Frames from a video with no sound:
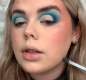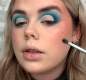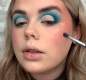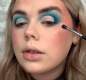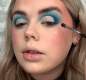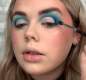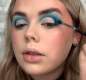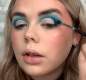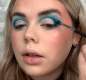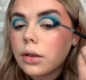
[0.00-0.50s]

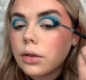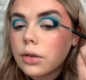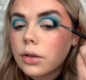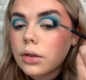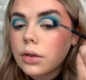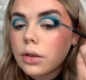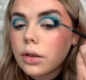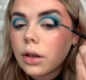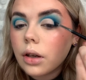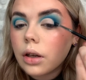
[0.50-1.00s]
So
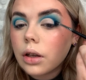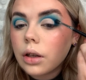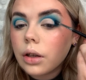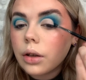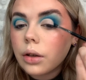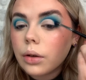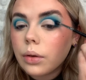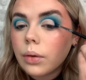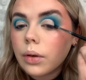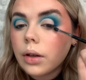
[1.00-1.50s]
just
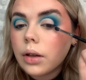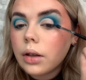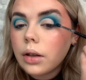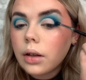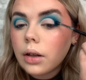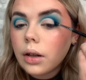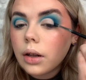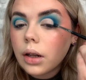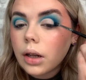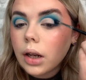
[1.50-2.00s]
go
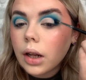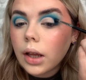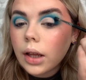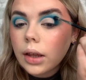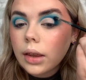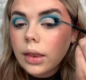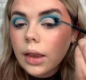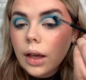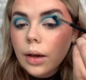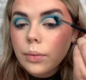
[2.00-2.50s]

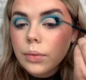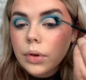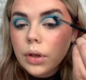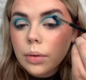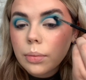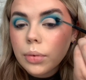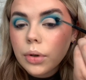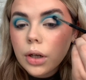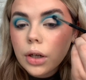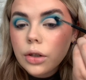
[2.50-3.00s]
like that with your
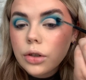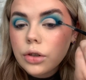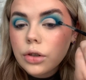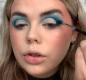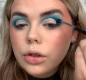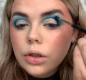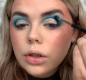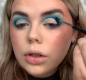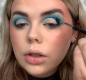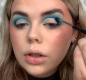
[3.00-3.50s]

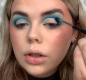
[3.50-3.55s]
brush